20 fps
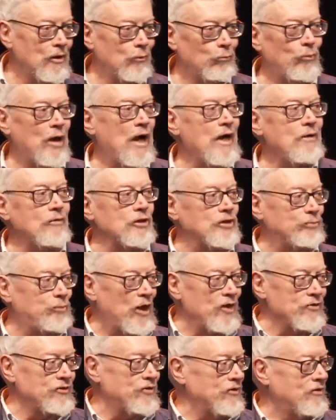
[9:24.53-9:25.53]
my
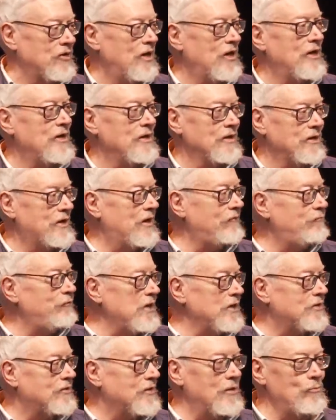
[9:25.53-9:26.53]
response is, give me
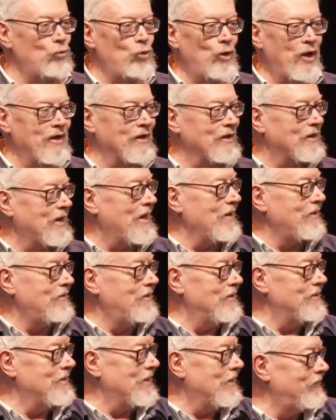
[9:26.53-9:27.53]
some way to kick the
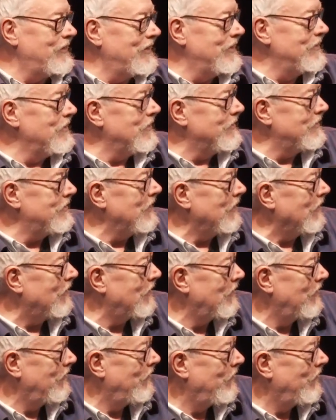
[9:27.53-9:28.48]
devil in the teeth.